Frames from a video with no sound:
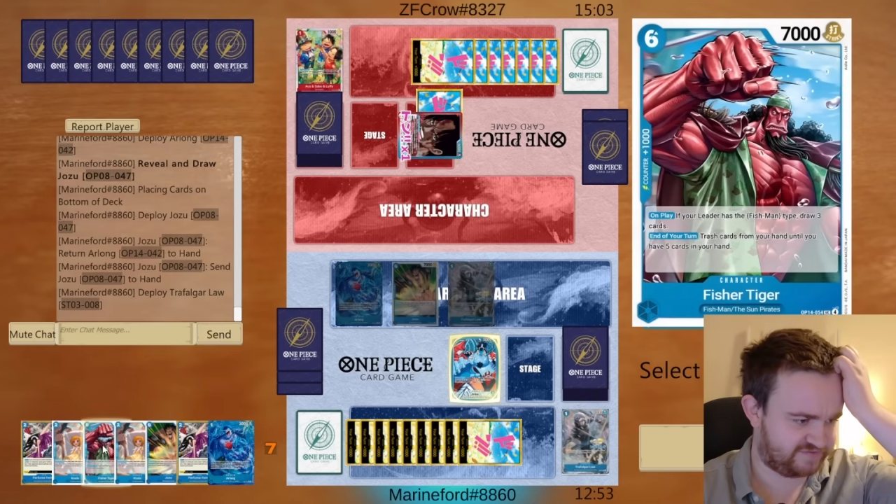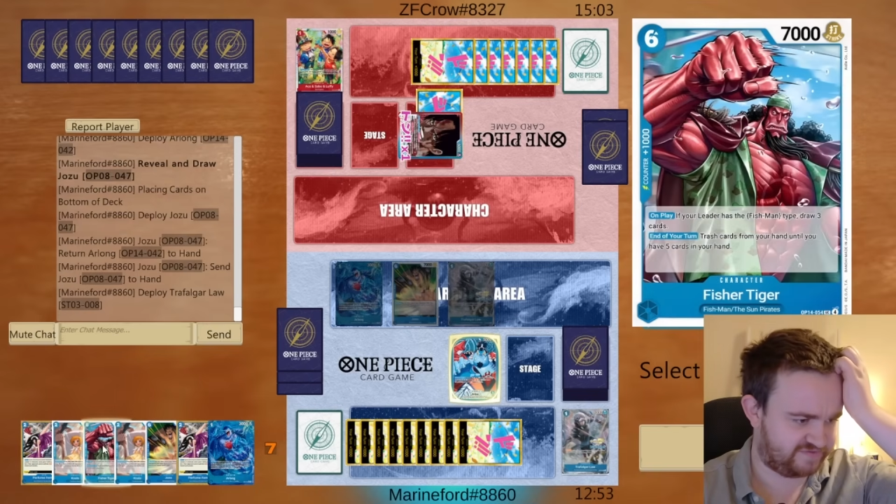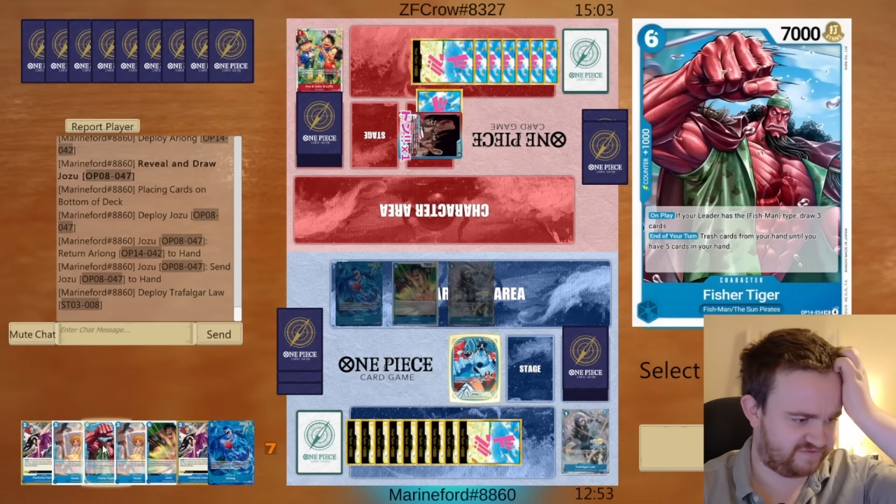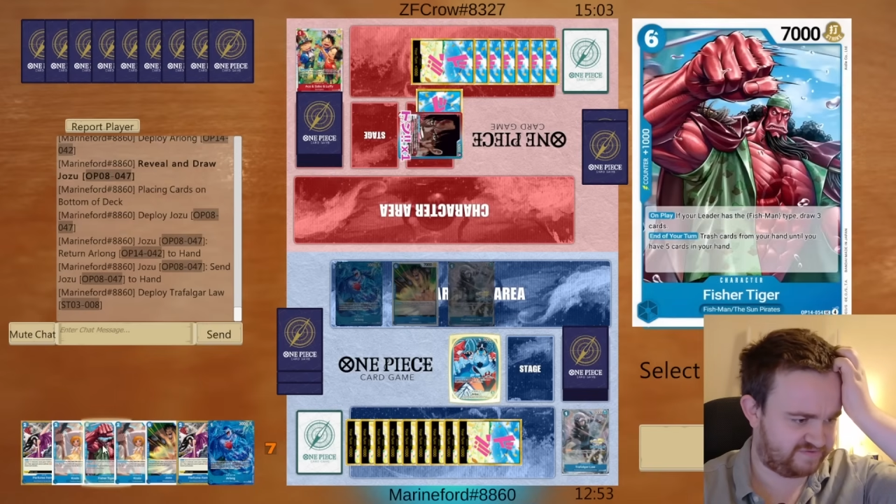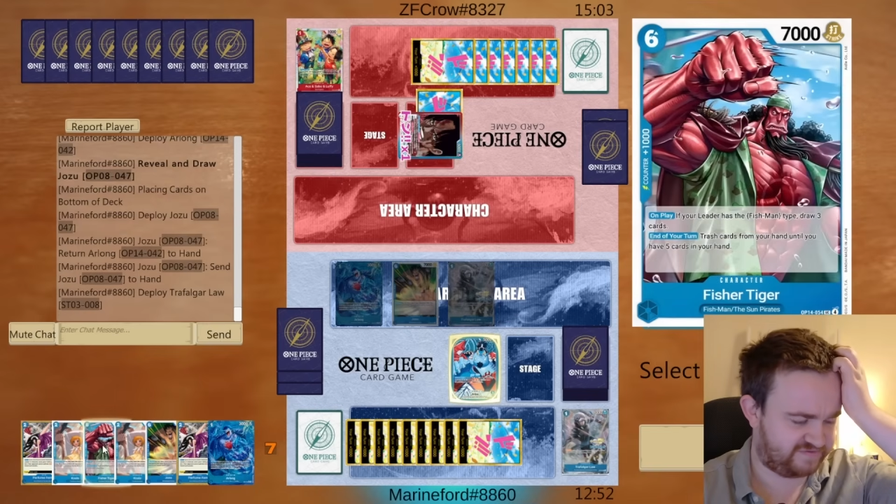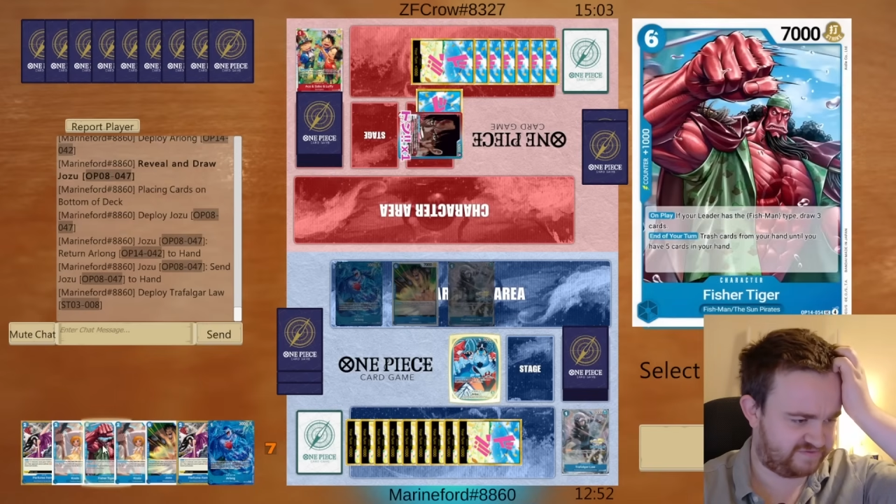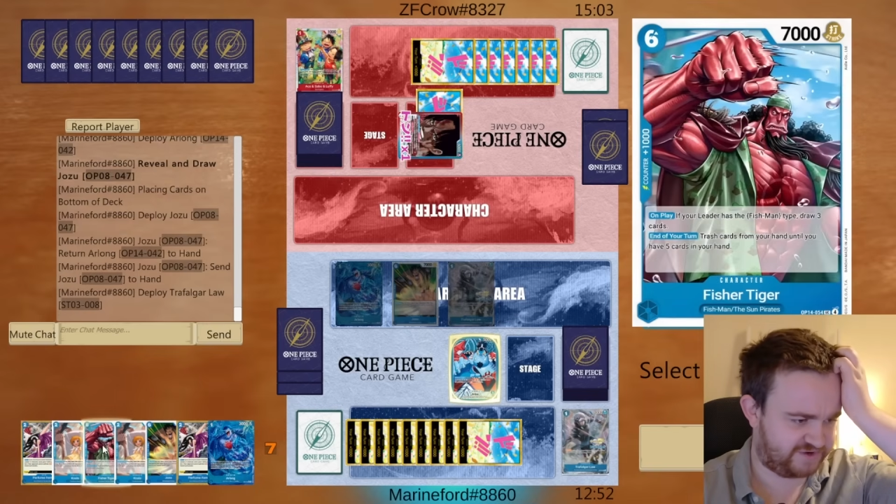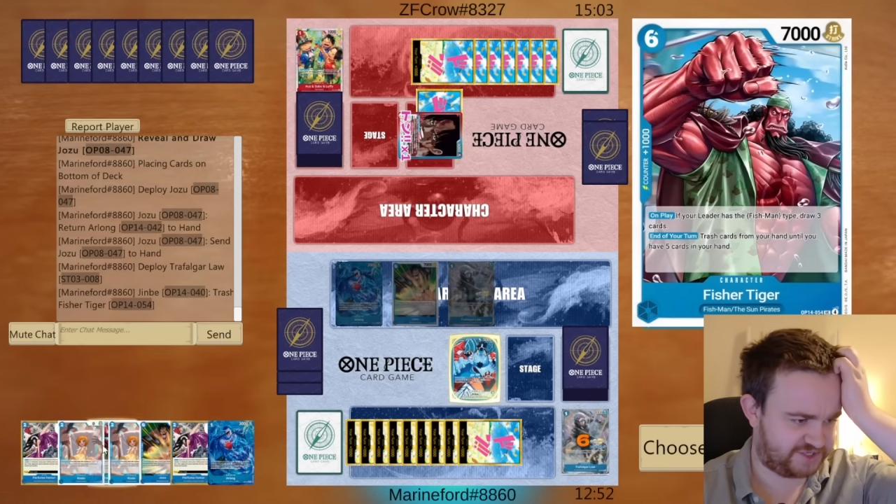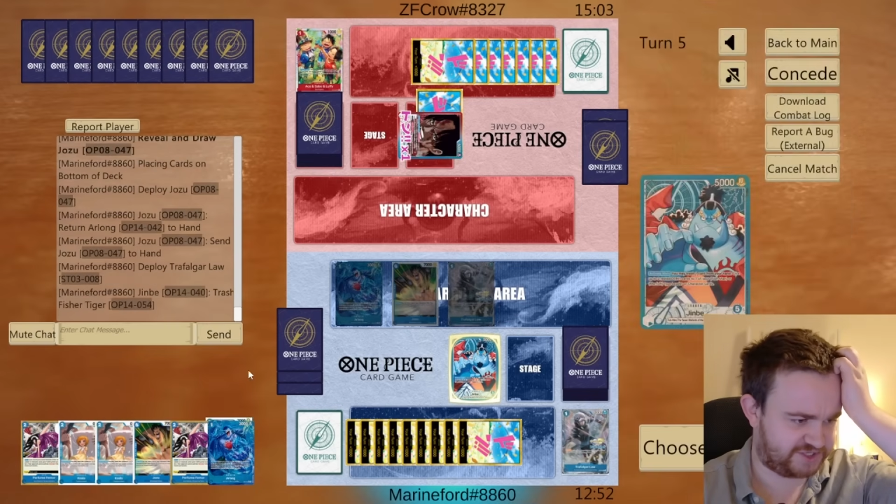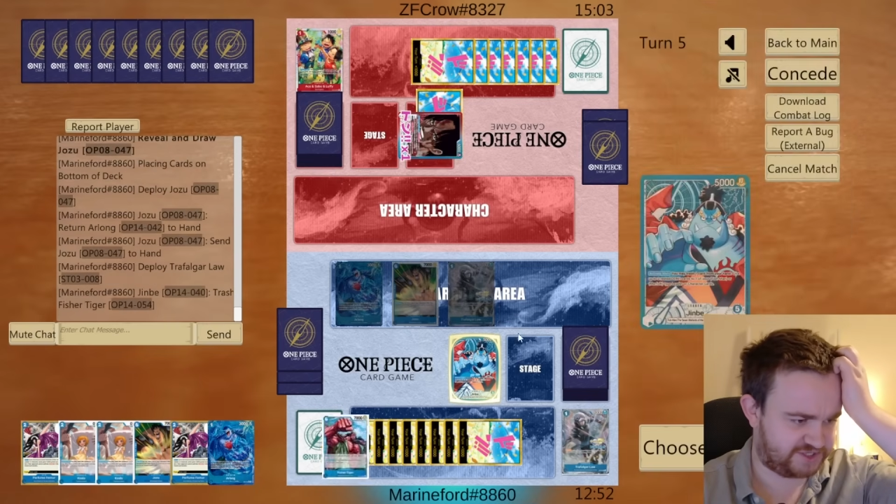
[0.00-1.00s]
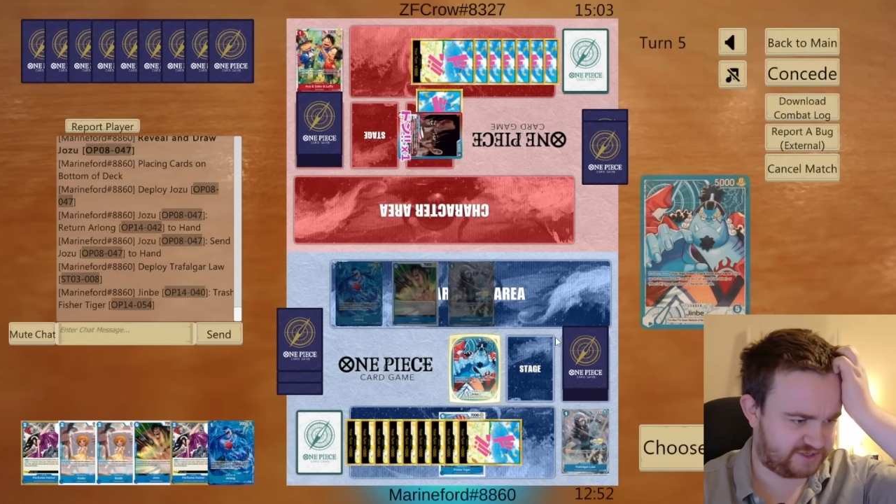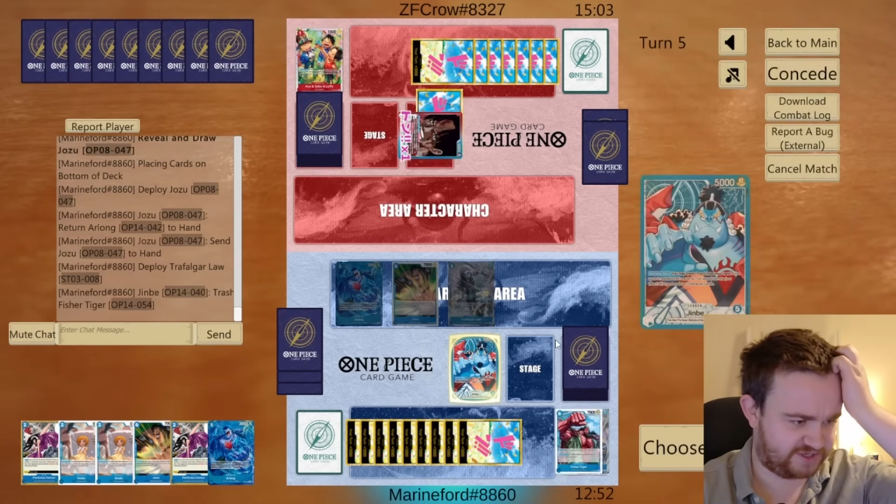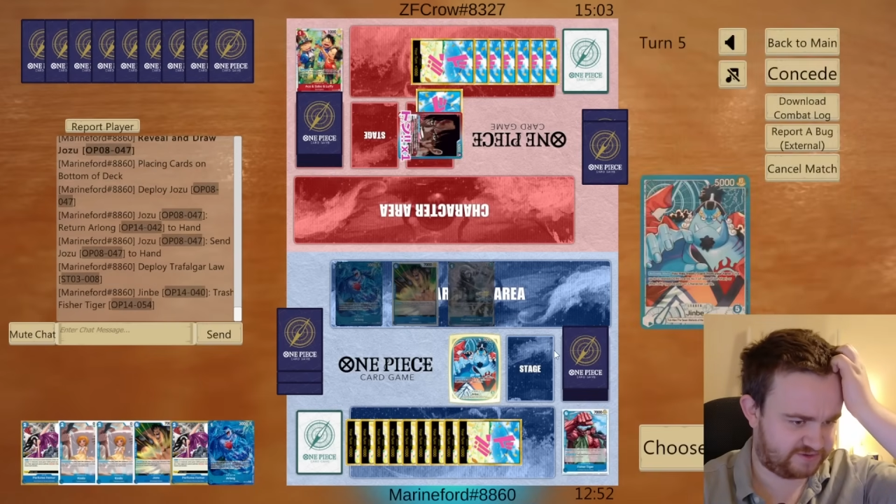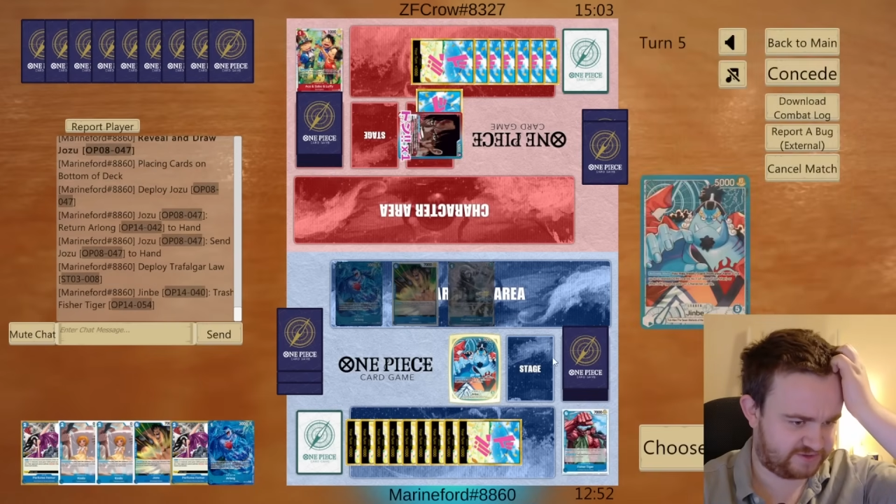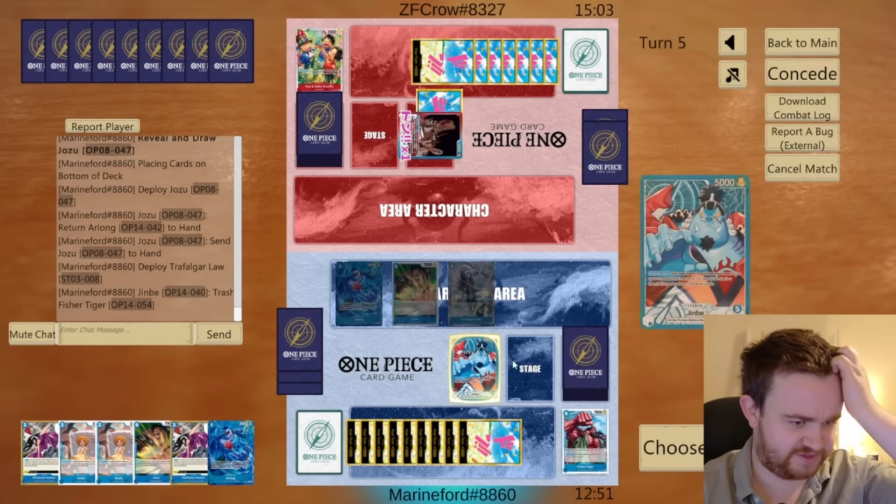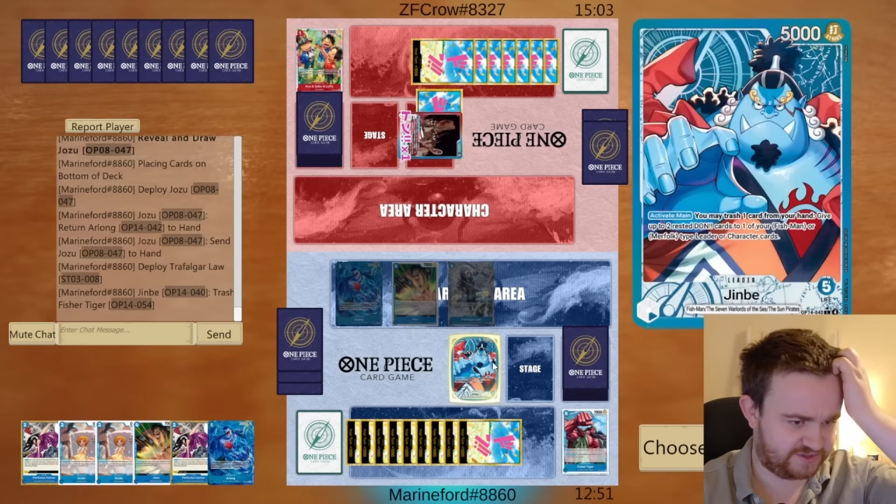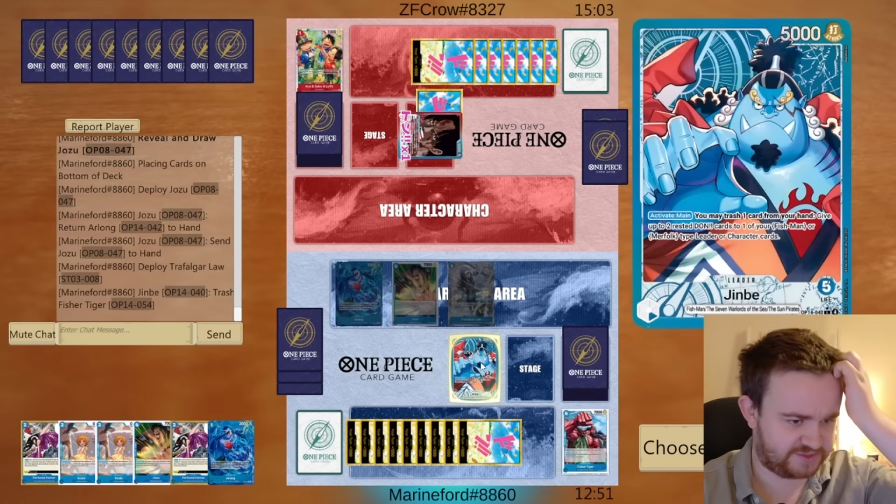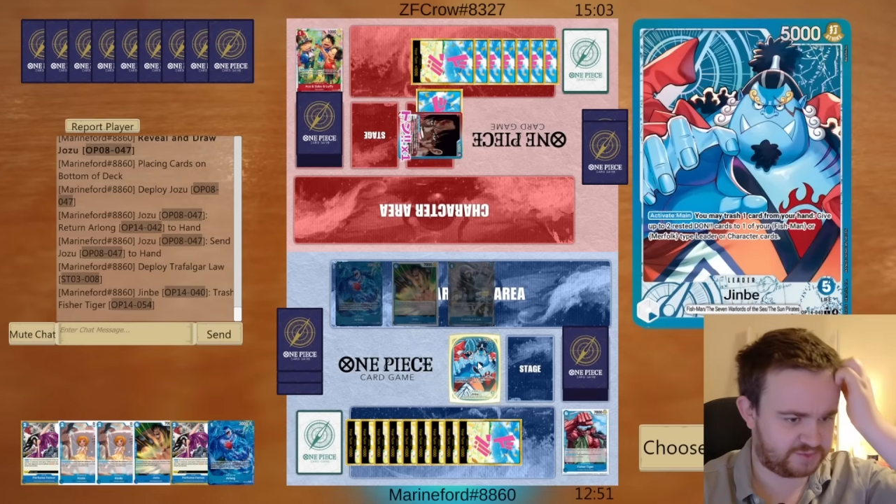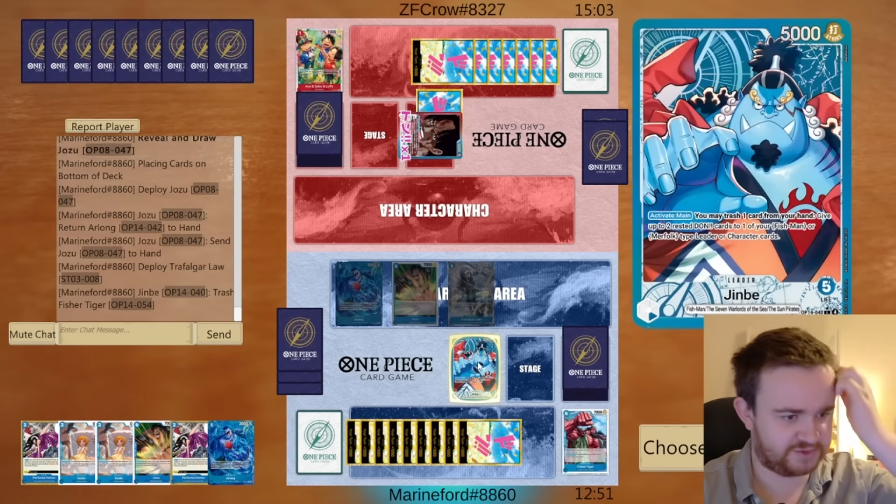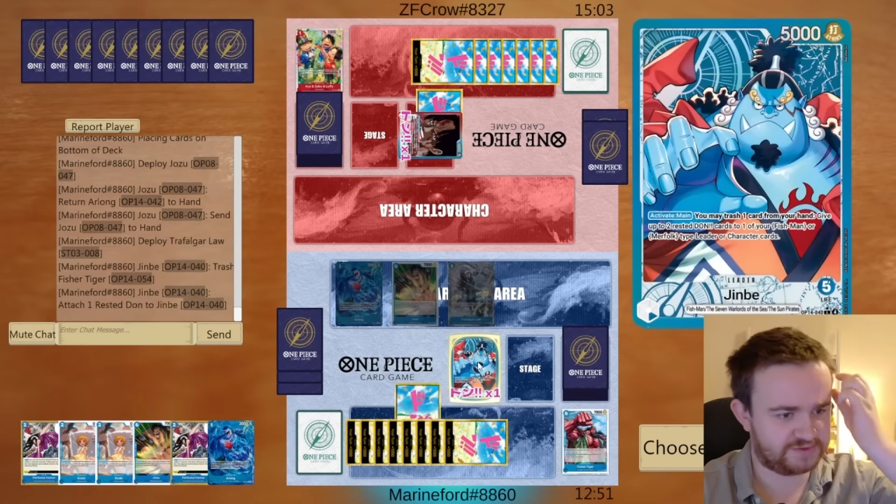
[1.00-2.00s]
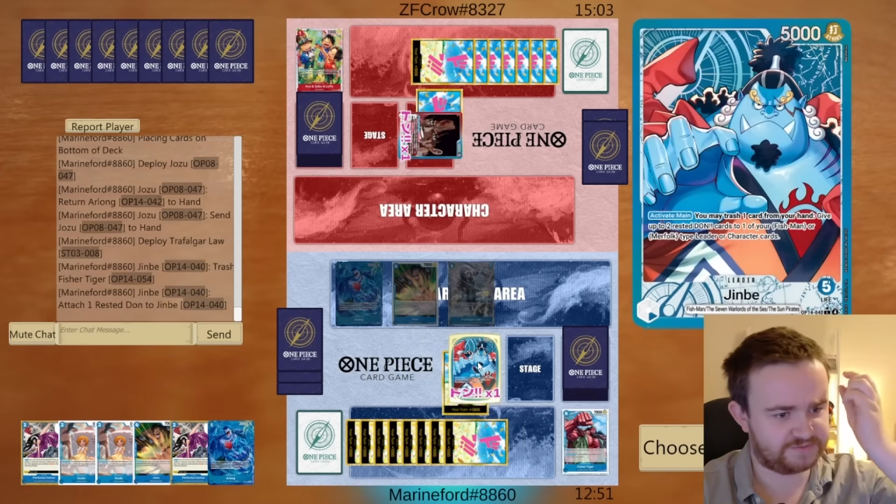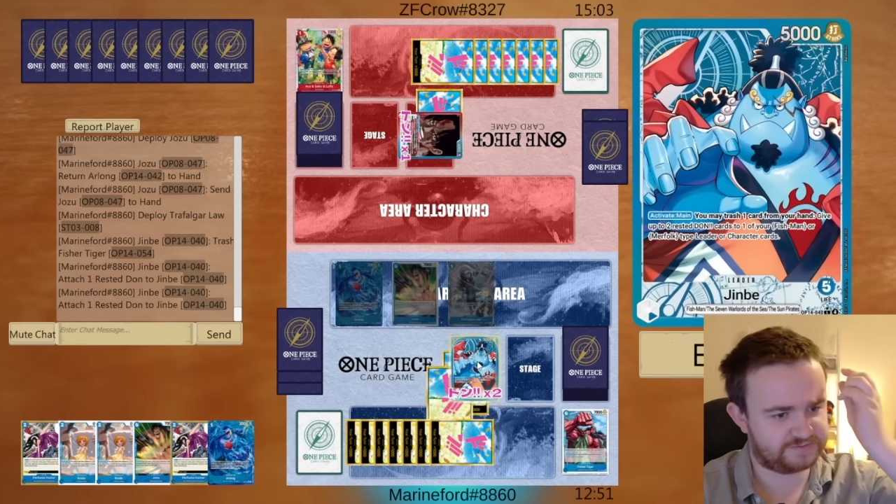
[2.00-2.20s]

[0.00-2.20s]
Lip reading: Fisher Tiger, I think, at this point.